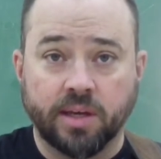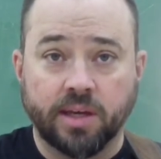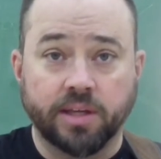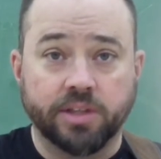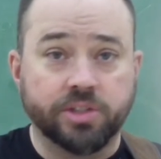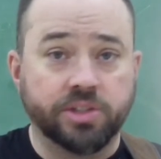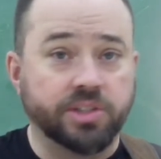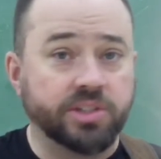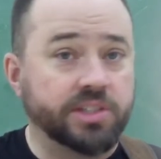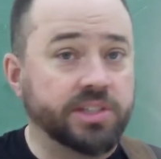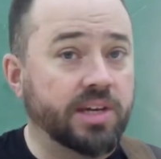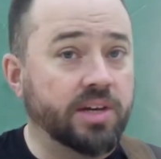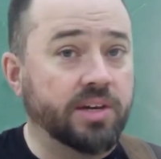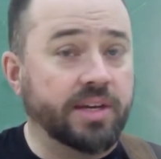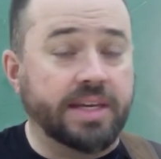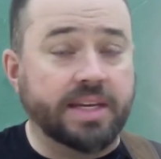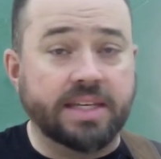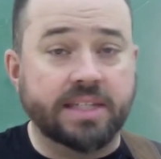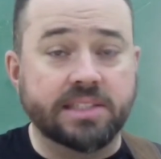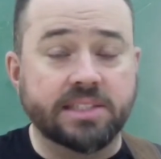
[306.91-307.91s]
it should
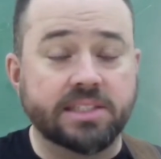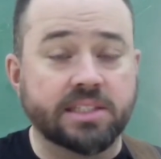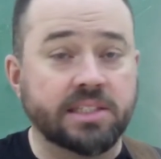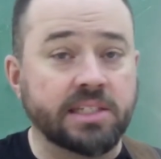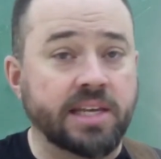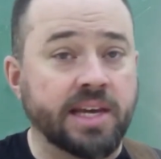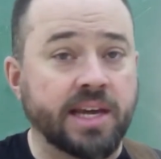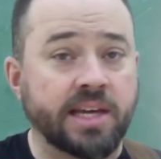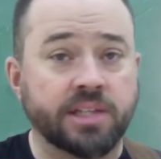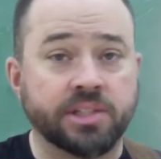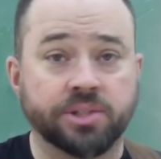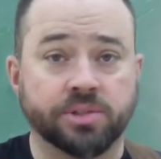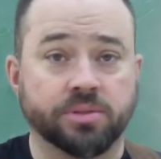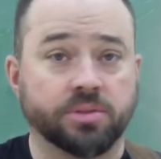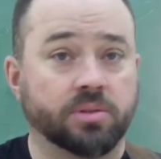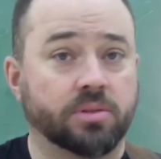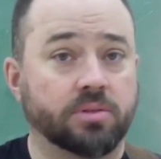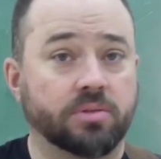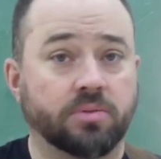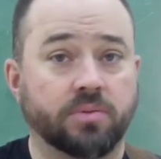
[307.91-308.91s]
sound easy and
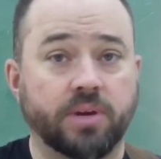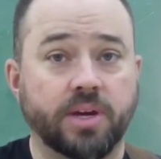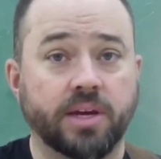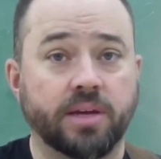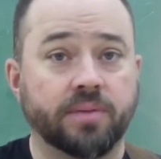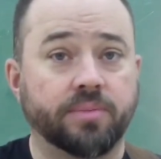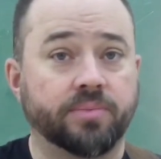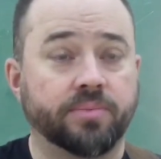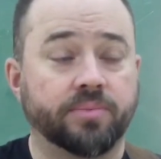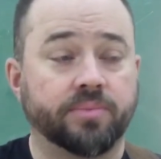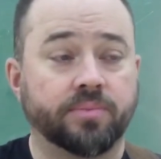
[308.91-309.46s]
natural, right?